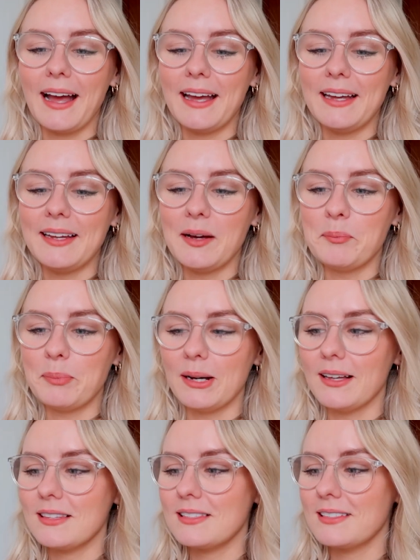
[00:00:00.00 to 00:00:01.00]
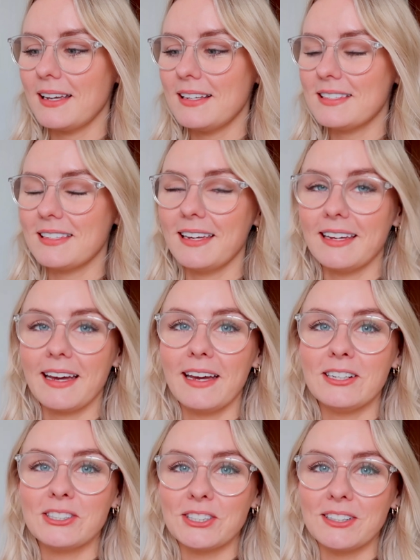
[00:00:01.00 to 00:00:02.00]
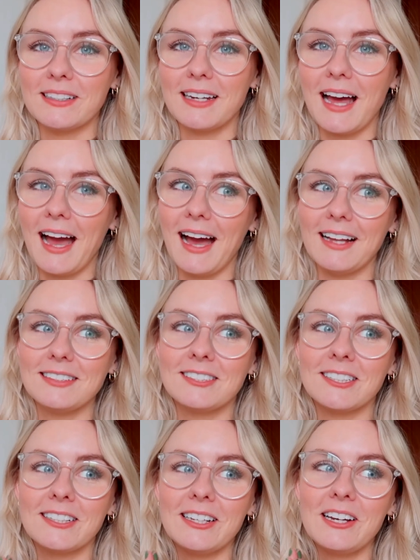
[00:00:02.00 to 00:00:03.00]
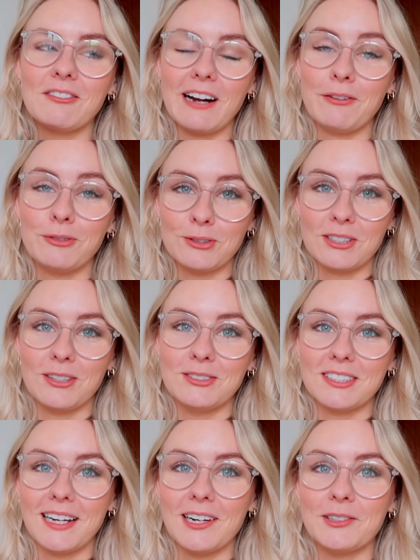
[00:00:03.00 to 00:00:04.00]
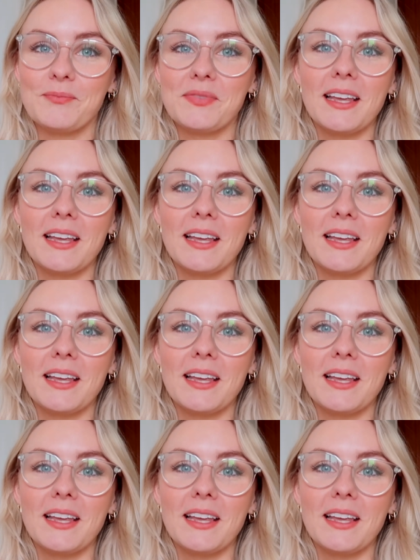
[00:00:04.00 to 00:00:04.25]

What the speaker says: a birthday staycation at Raffles Hotel,